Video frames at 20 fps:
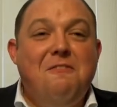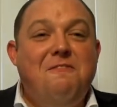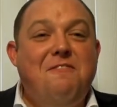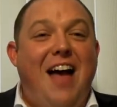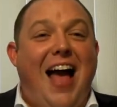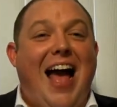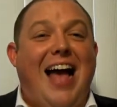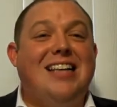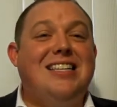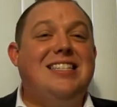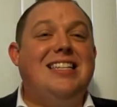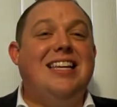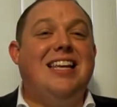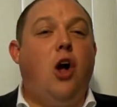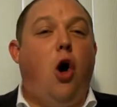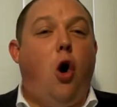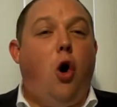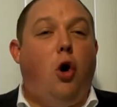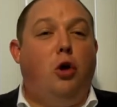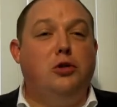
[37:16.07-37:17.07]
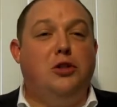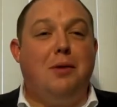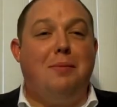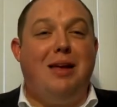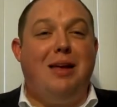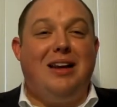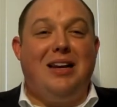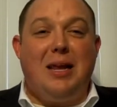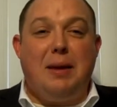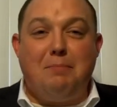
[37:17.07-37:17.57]
Fasting
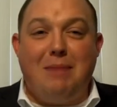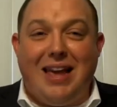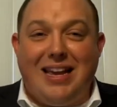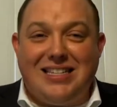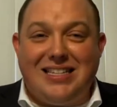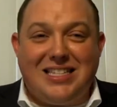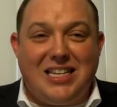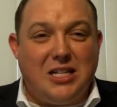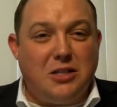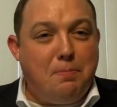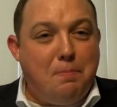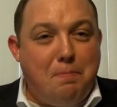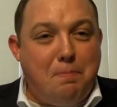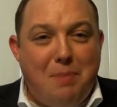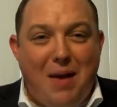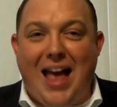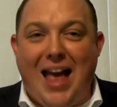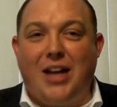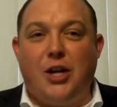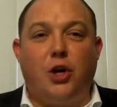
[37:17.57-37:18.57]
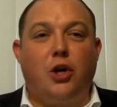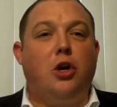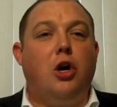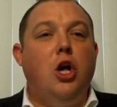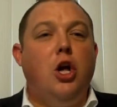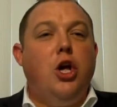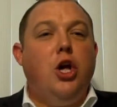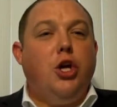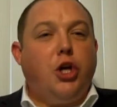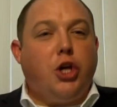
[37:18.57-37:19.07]
ultimately makes us
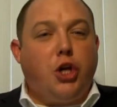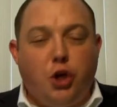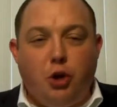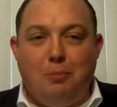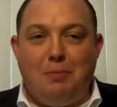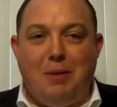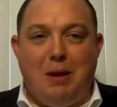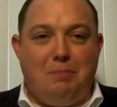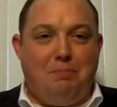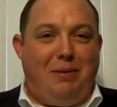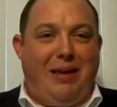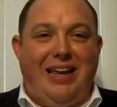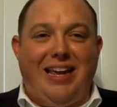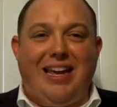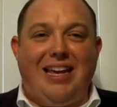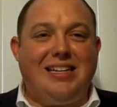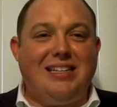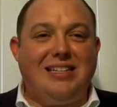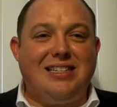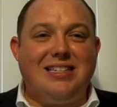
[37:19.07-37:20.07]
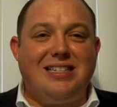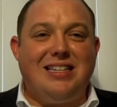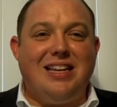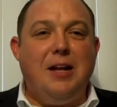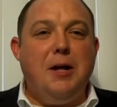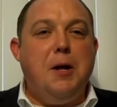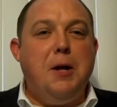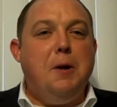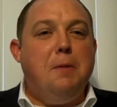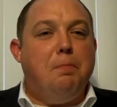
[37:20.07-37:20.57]
better human beings
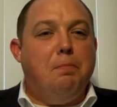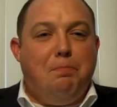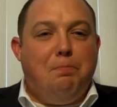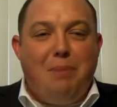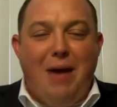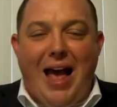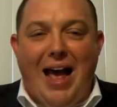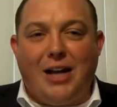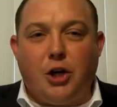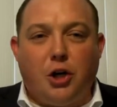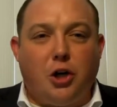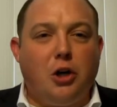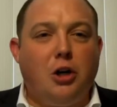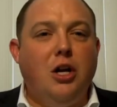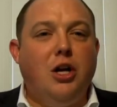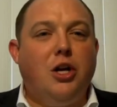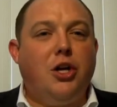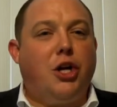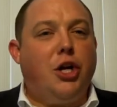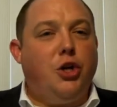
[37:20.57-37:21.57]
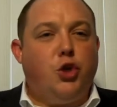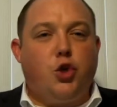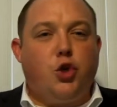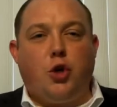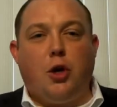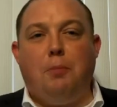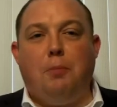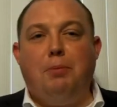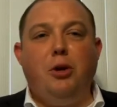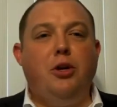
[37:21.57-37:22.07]
better
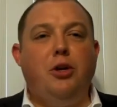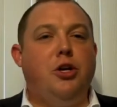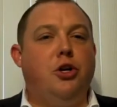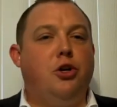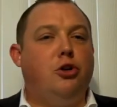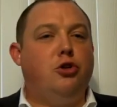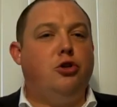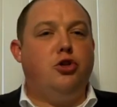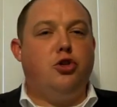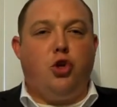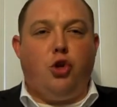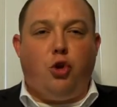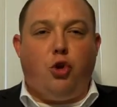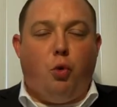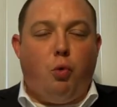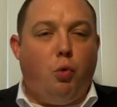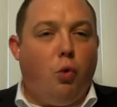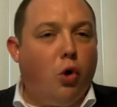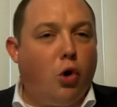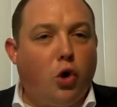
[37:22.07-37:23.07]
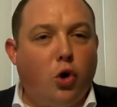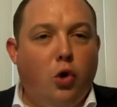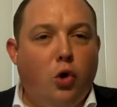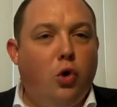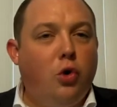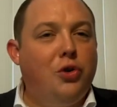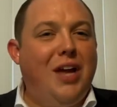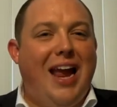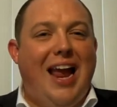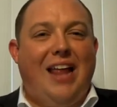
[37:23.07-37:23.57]
contributors to the
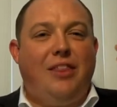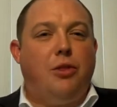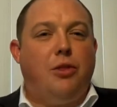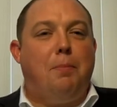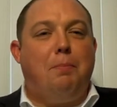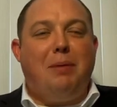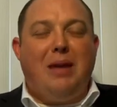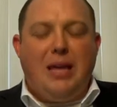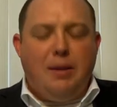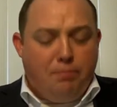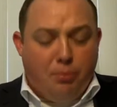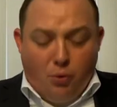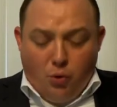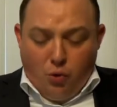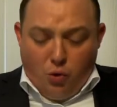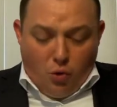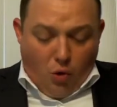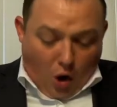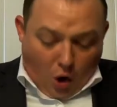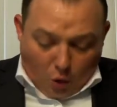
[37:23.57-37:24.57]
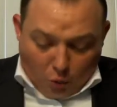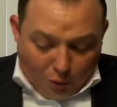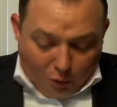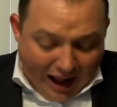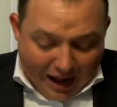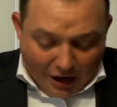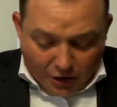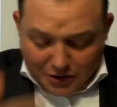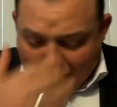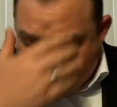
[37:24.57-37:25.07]
world and the people who are
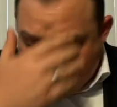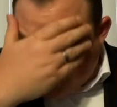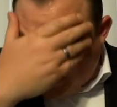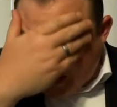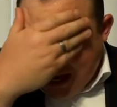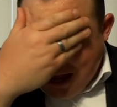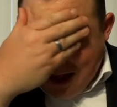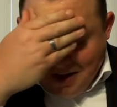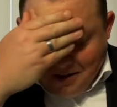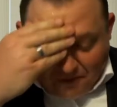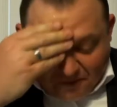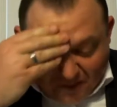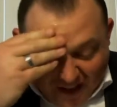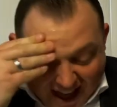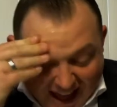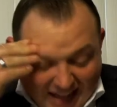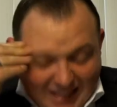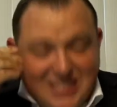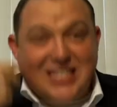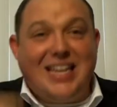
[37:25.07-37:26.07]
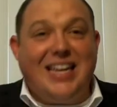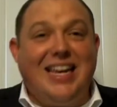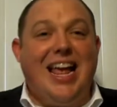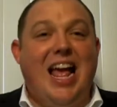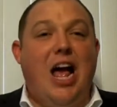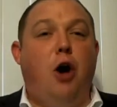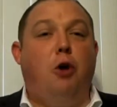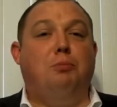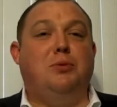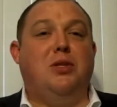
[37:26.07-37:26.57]
around us. Fasting
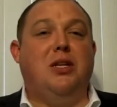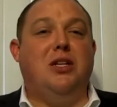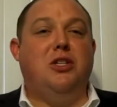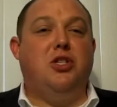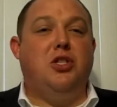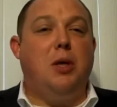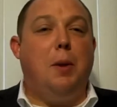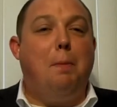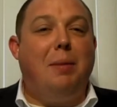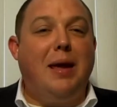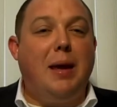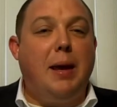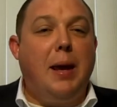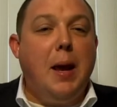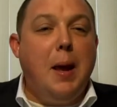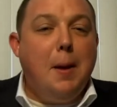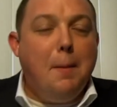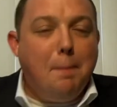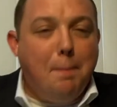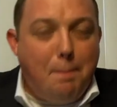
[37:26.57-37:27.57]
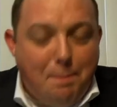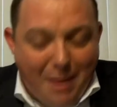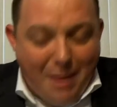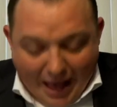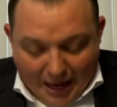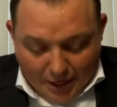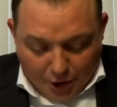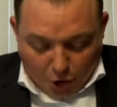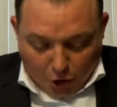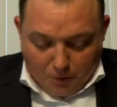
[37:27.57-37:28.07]
helps us to be
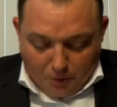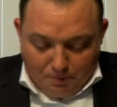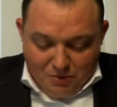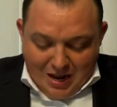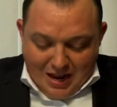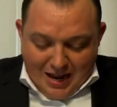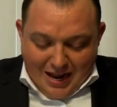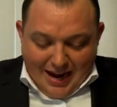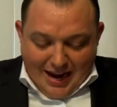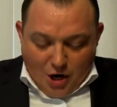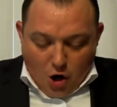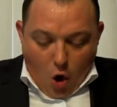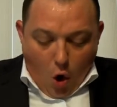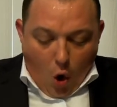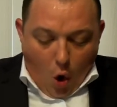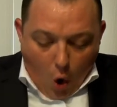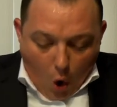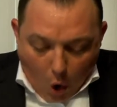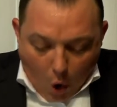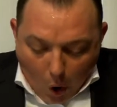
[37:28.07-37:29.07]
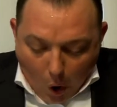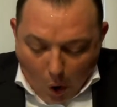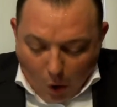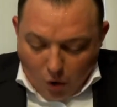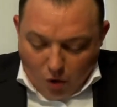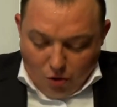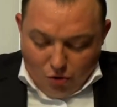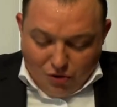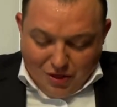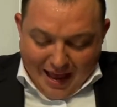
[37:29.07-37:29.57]
better in
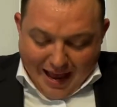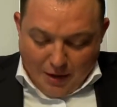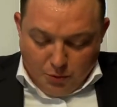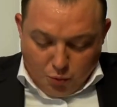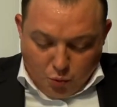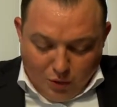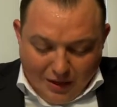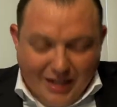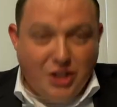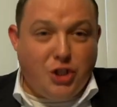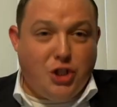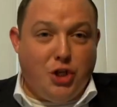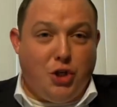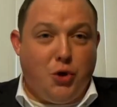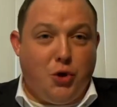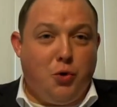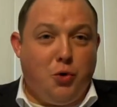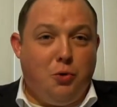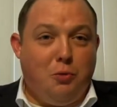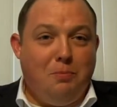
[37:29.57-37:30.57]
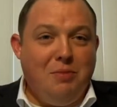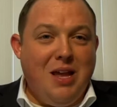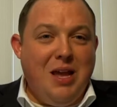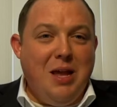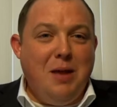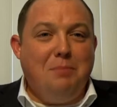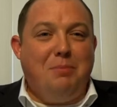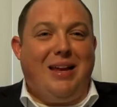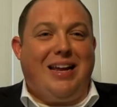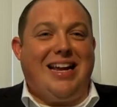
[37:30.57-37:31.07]
all that we do
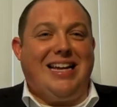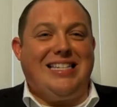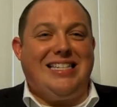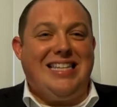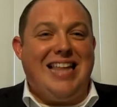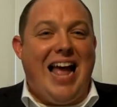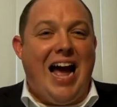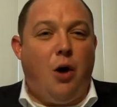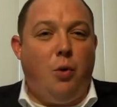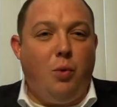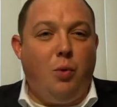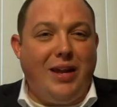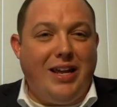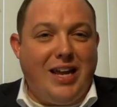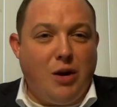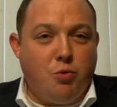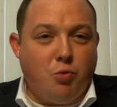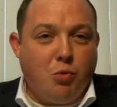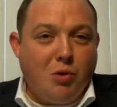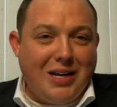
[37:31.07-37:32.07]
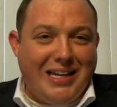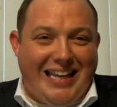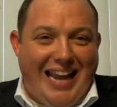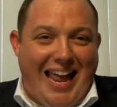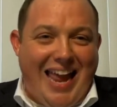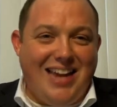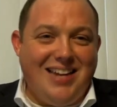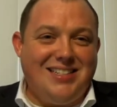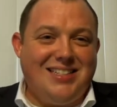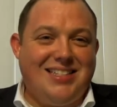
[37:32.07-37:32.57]
because now we can
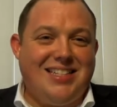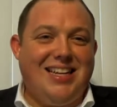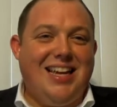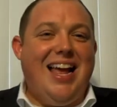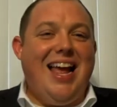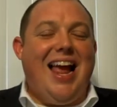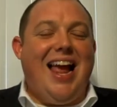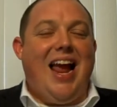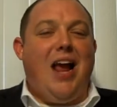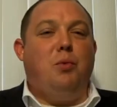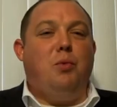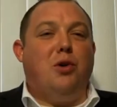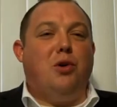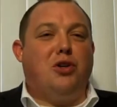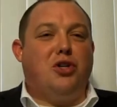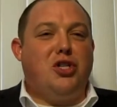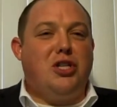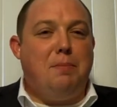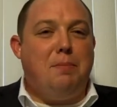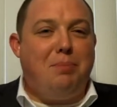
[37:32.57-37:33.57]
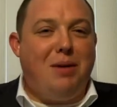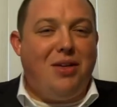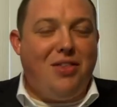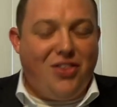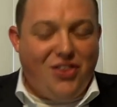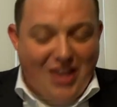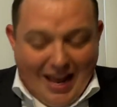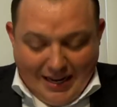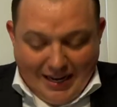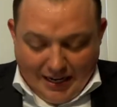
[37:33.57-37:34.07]
relate and we're
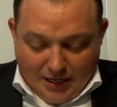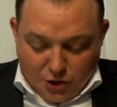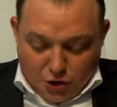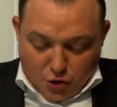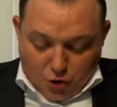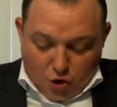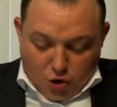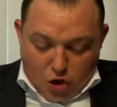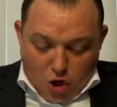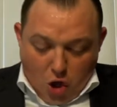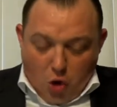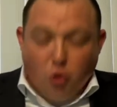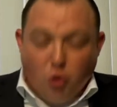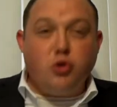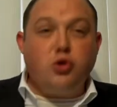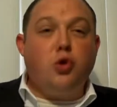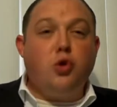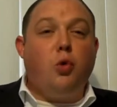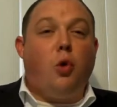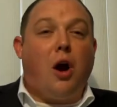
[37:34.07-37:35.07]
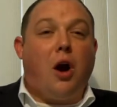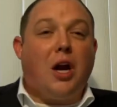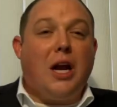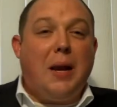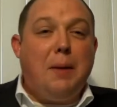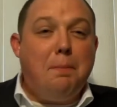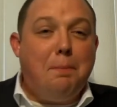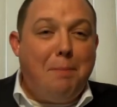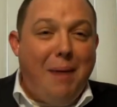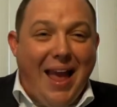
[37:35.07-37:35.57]
sympathetic toward those who are
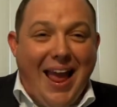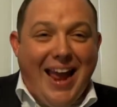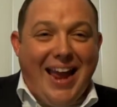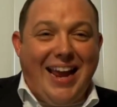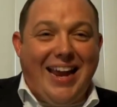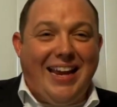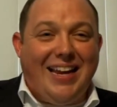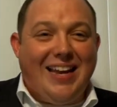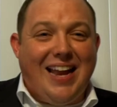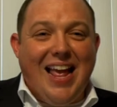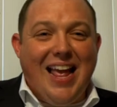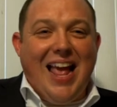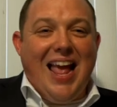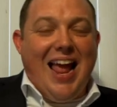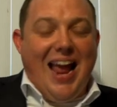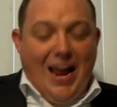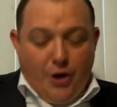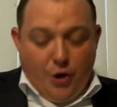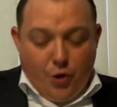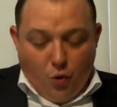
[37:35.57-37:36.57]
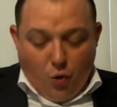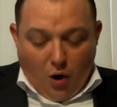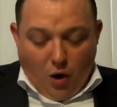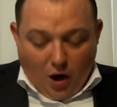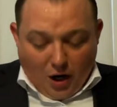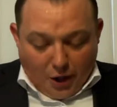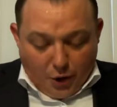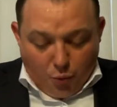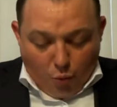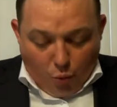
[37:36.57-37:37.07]
in pain and who
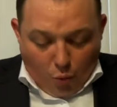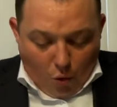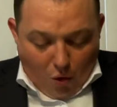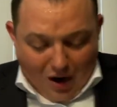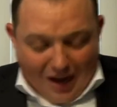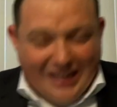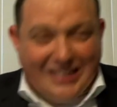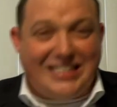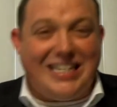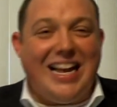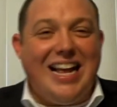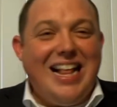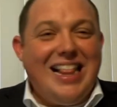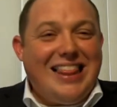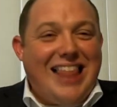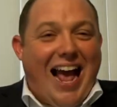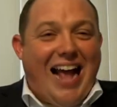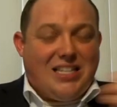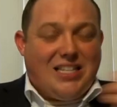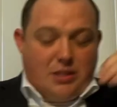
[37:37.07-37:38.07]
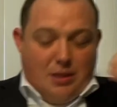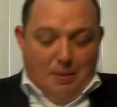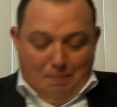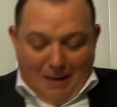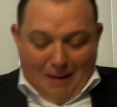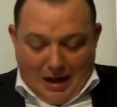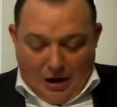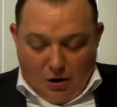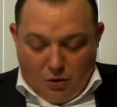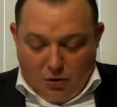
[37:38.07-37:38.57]
are in want. That's the
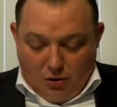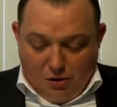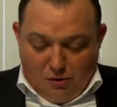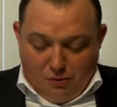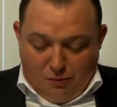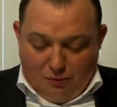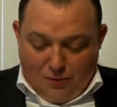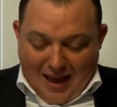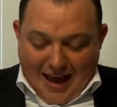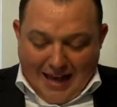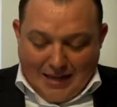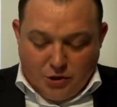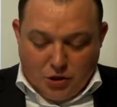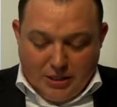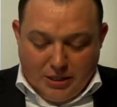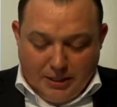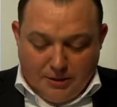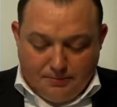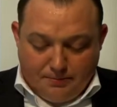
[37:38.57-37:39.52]
power of fasting.